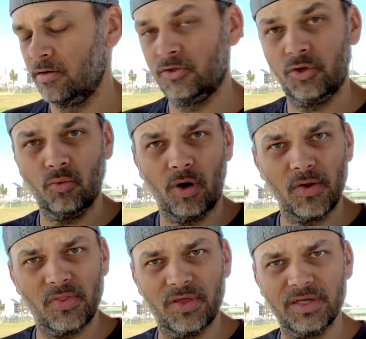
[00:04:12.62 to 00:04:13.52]
Do you
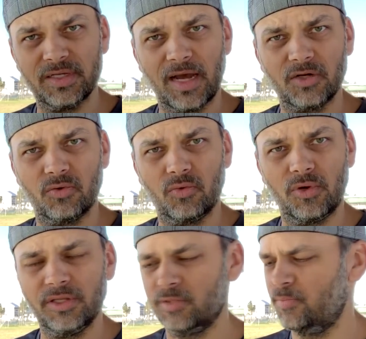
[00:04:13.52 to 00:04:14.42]
want this actual
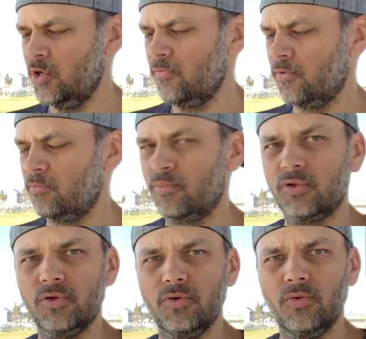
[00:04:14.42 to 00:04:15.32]
one, this beautiful
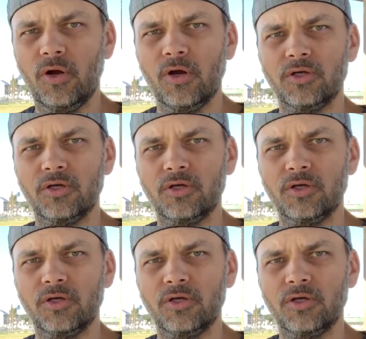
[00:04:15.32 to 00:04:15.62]
blue,